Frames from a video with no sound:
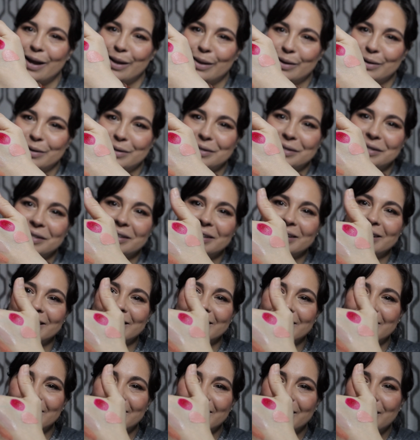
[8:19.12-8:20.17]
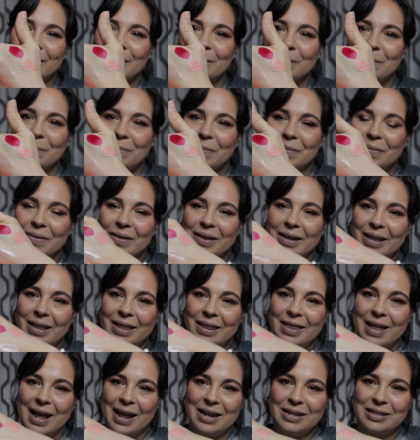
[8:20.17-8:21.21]
colors.
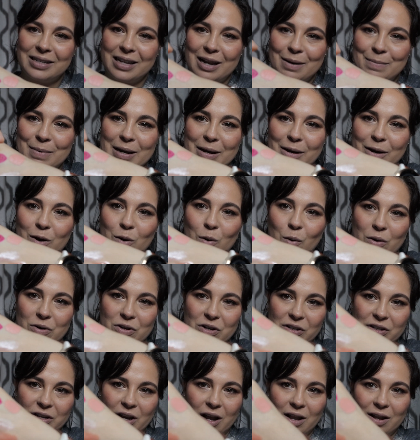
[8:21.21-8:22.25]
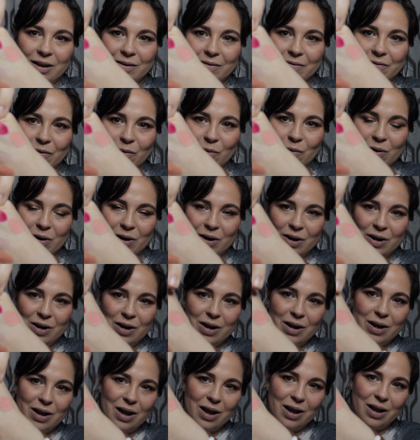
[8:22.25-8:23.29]
That is going to be a gorgeous color
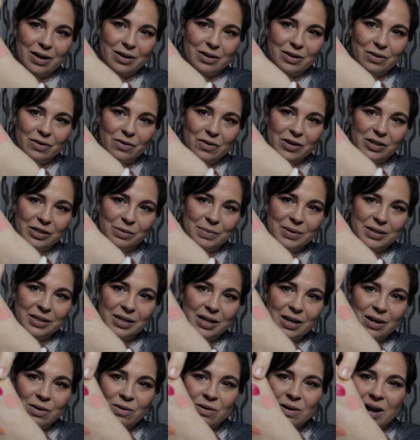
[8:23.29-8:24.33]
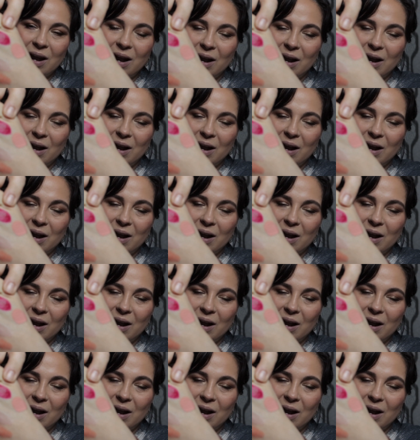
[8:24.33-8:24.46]
for Christmas, though.